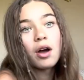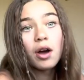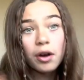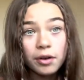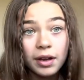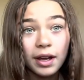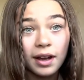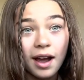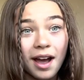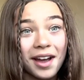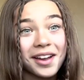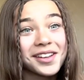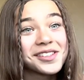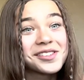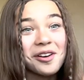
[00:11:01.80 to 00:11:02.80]
Okay
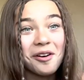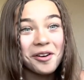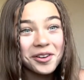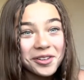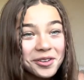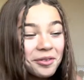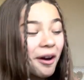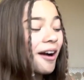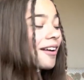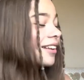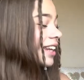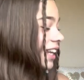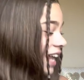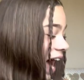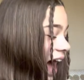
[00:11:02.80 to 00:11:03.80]
guys, on to our
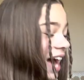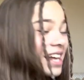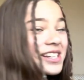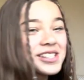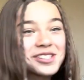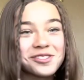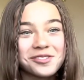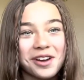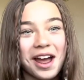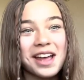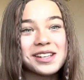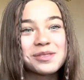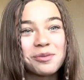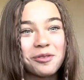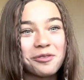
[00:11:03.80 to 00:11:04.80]
last
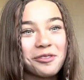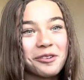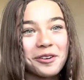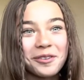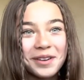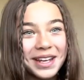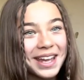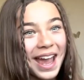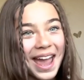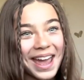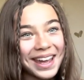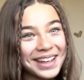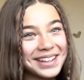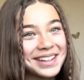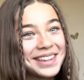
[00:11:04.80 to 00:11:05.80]
dress before we get
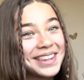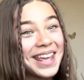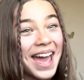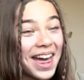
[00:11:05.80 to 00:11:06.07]
into the